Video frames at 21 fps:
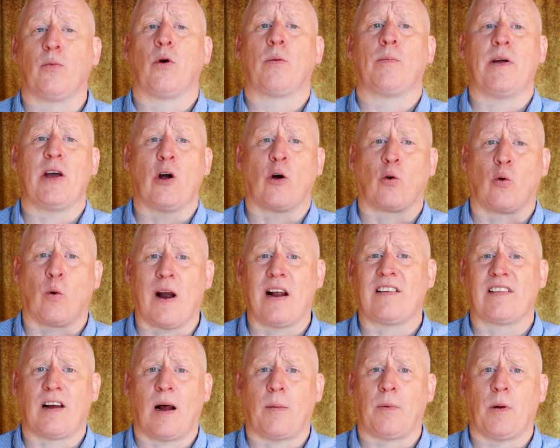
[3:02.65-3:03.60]
would be a great
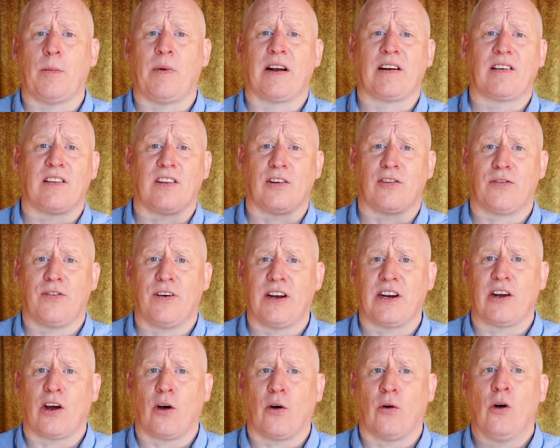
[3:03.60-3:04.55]
supplement to this
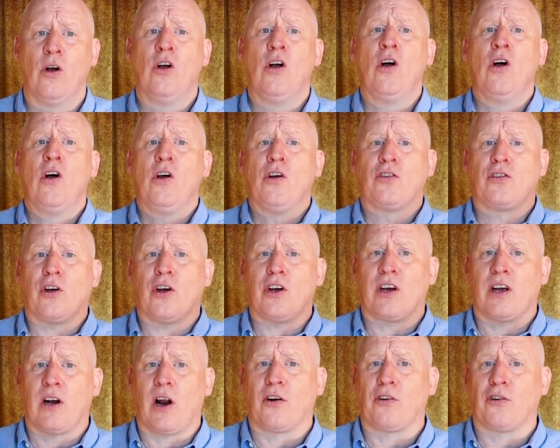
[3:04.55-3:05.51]
video so you
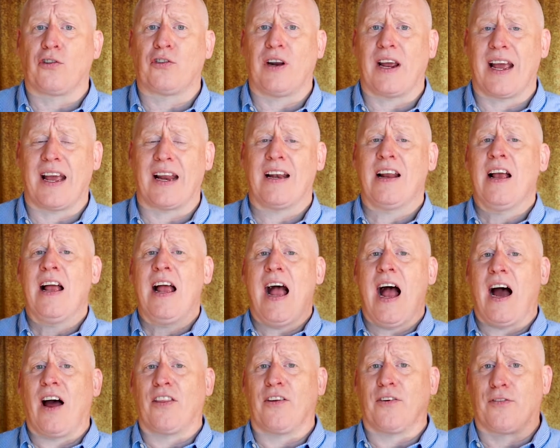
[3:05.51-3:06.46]
can understand
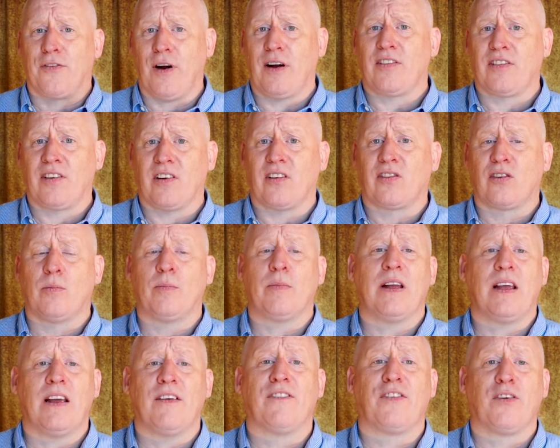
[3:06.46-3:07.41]
how the French system
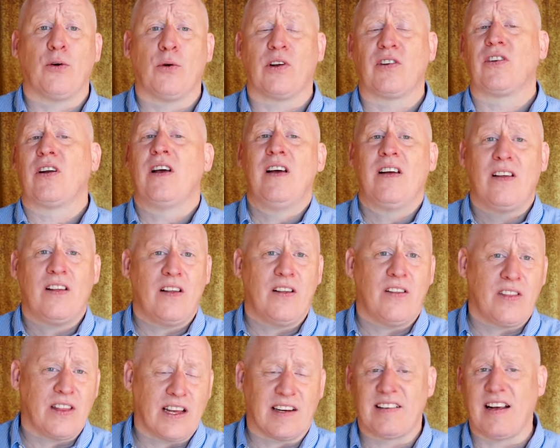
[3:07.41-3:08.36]
influenced
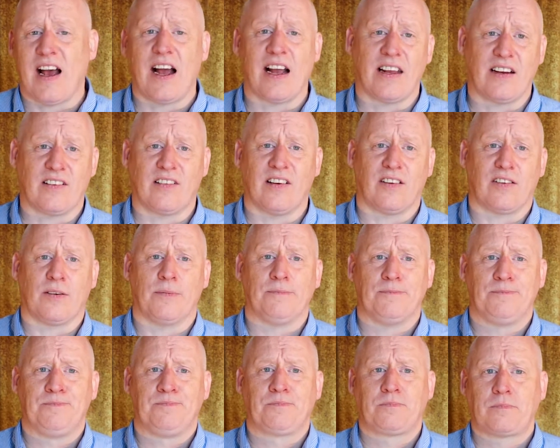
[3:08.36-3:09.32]
the Italian system.
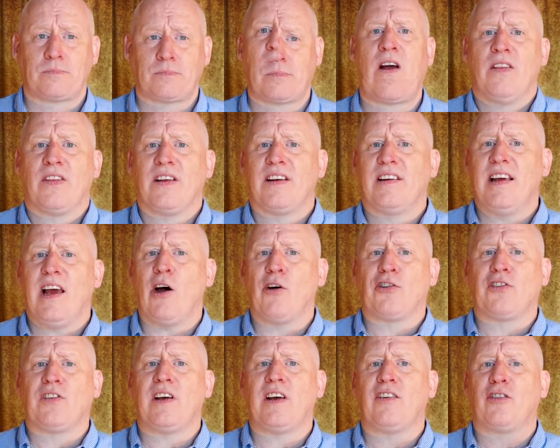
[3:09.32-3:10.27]
The
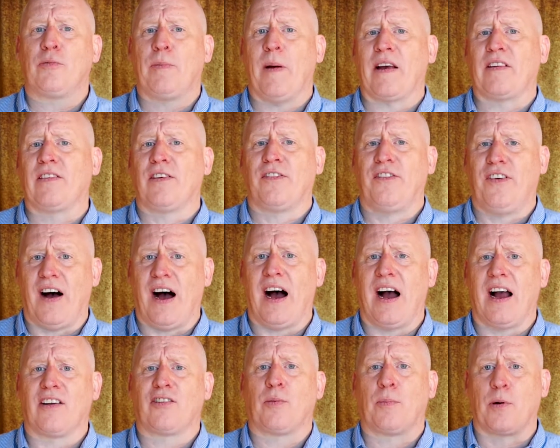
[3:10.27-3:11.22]
D.O.C.
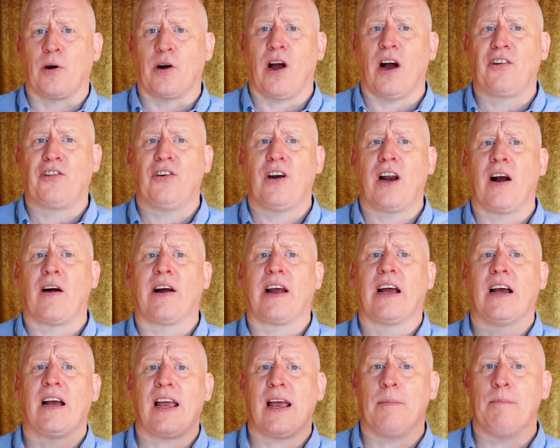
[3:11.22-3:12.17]
specifies production
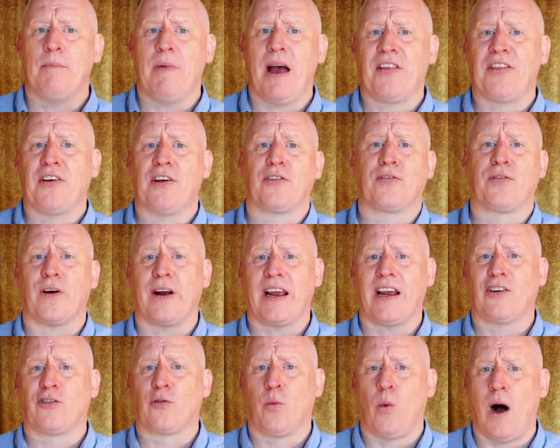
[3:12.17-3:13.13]
area and methods for
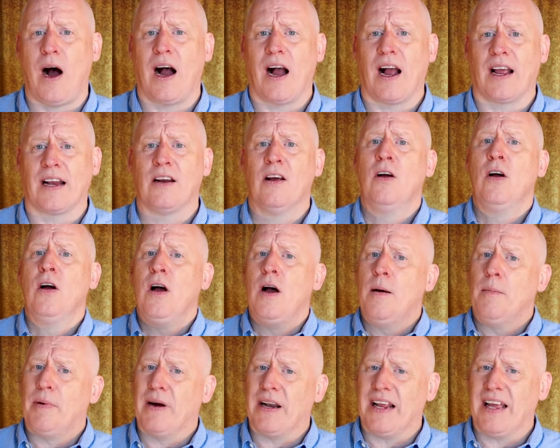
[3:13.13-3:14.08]
each wine,
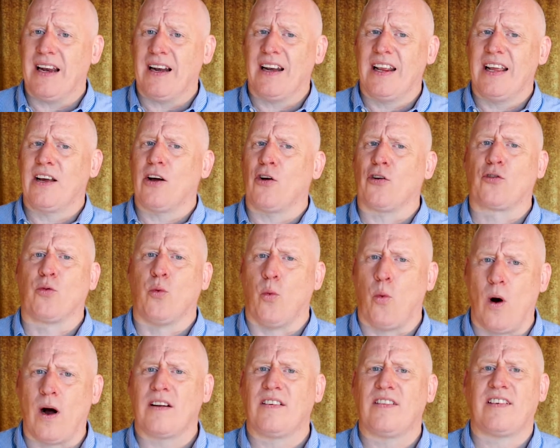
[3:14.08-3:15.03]
but Italy goes
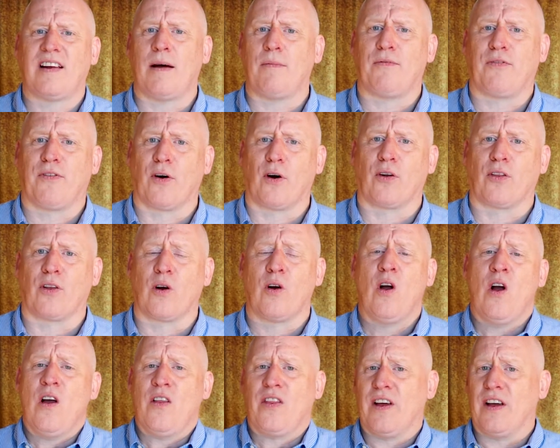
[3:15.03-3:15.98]
one step further
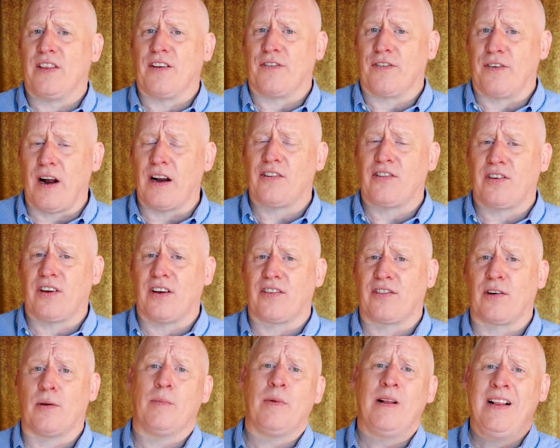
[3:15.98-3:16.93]
than the French
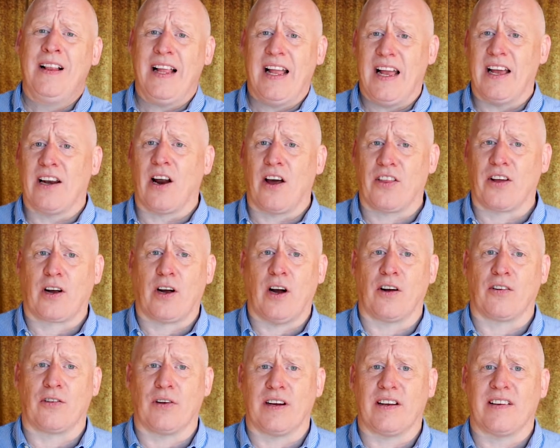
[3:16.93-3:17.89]
system and other
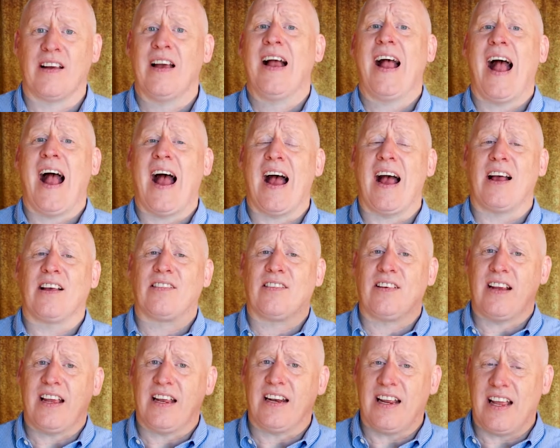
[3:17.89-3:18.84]
countries, as
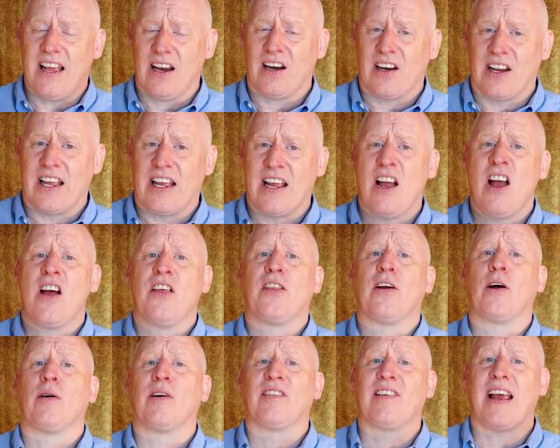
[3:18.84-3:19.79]
in Italy
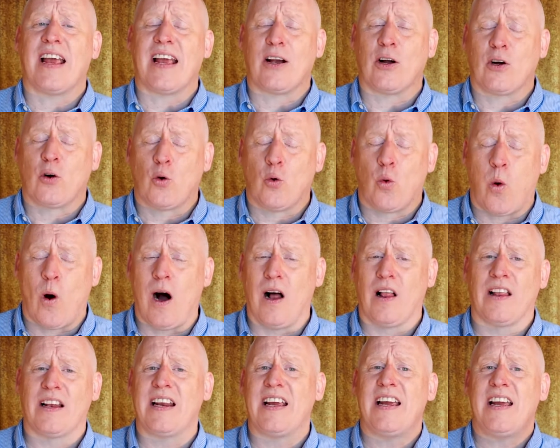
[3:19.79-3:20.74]
there is a
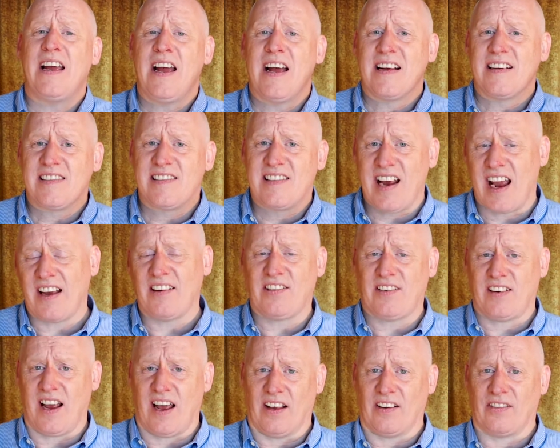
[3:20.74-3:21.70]
quality taste
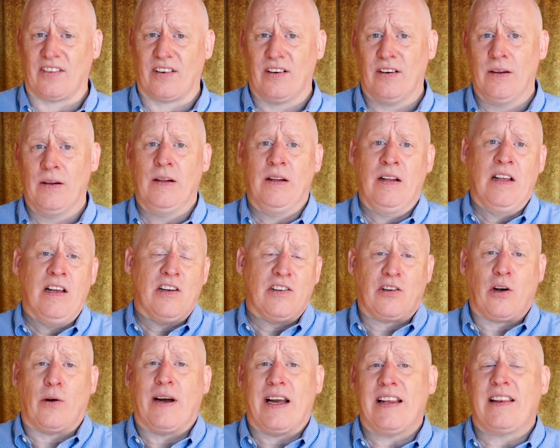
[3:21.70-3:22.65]
test.
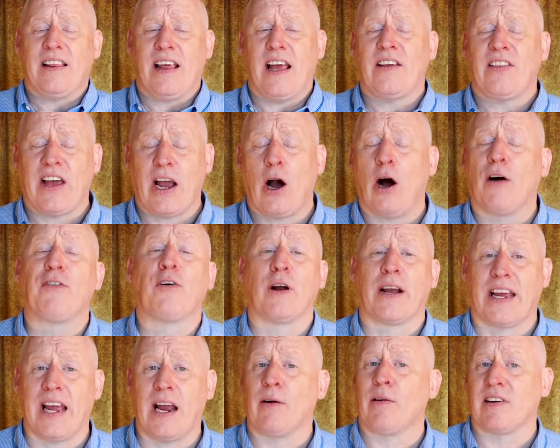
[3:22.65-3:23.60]
So they offer a
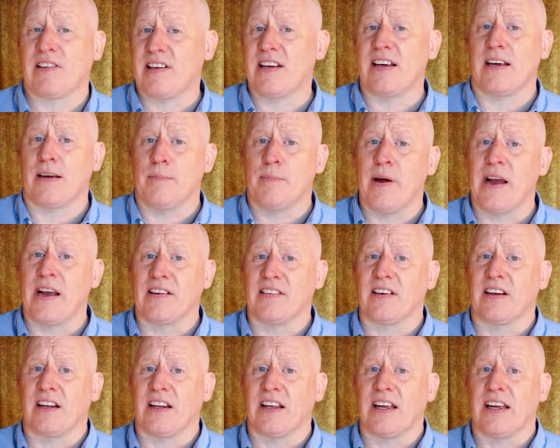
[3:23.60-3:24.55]
guarantee,
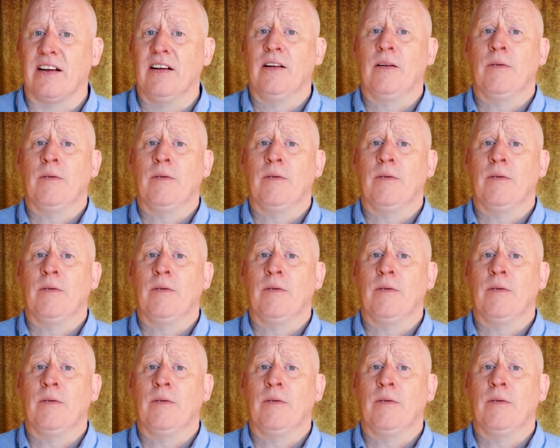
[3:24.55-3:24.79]
basically.